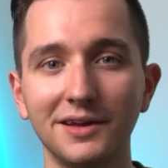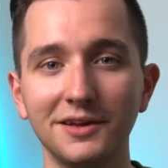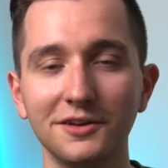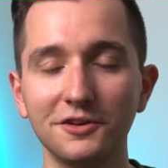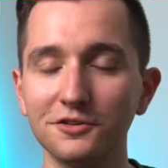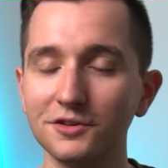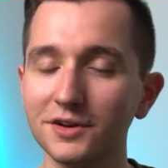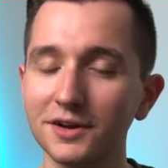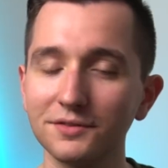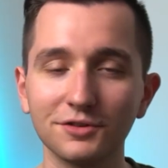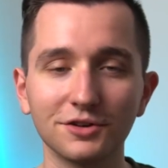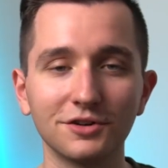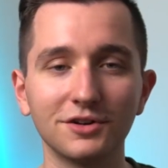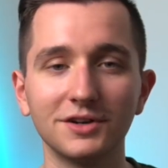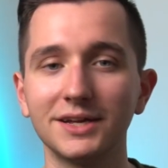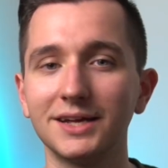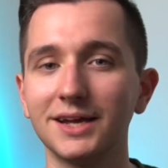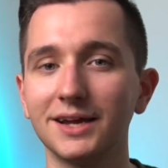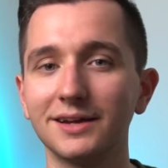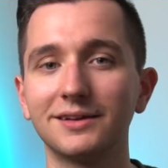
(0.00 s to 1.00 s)
You're never going
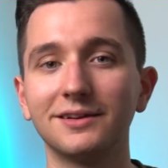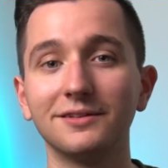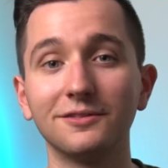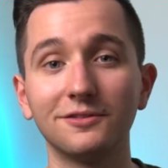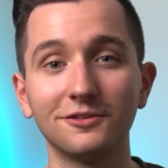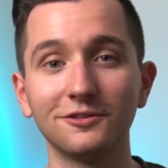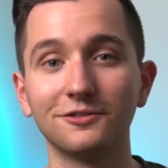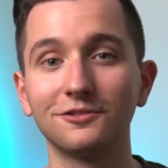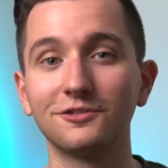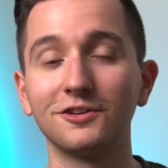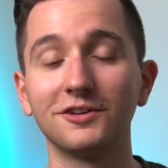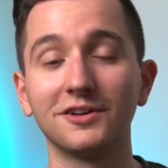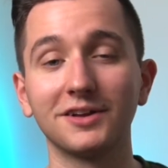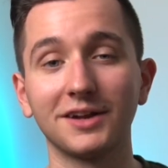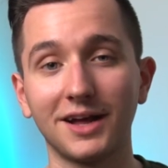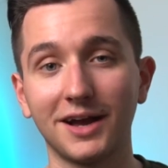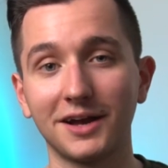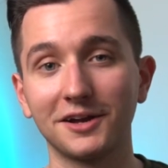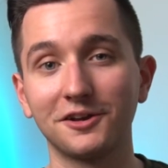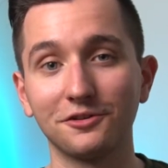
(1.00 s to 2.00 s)
to get consistent
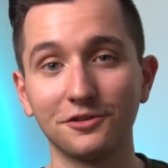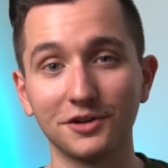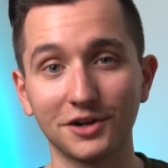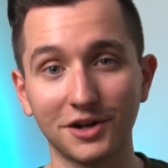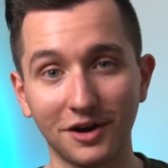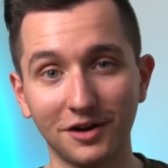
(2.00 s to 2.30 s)
and accurate